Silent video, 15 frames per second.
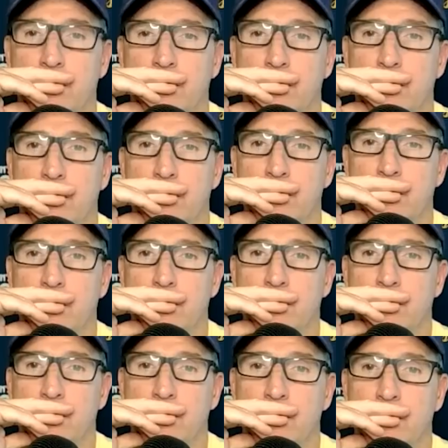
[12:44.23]

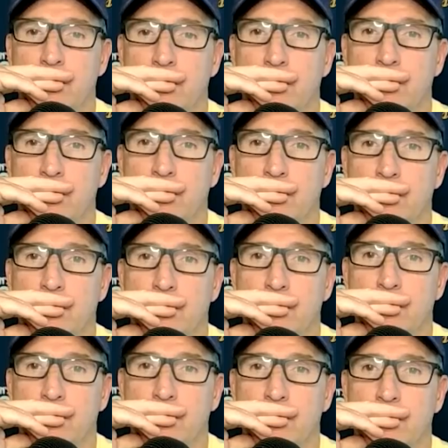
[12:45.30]

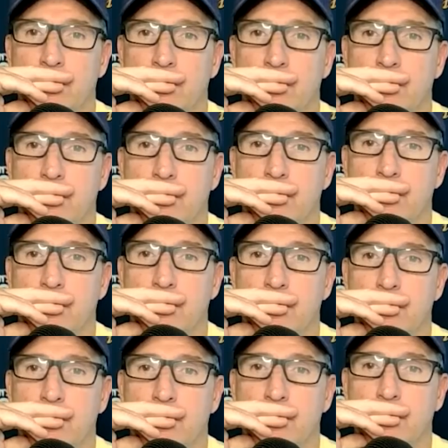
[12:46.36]

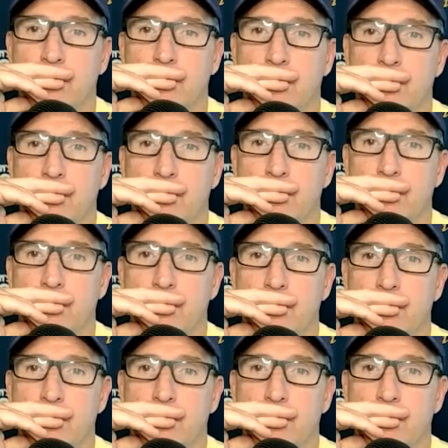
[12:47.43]

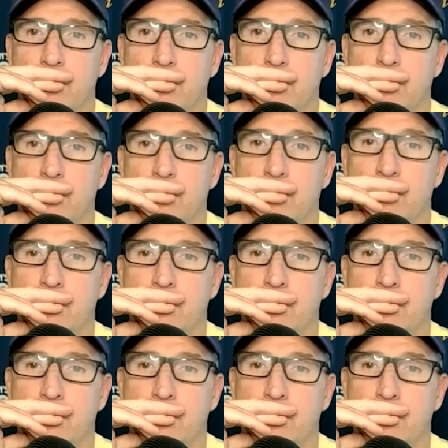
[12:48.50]
(silent)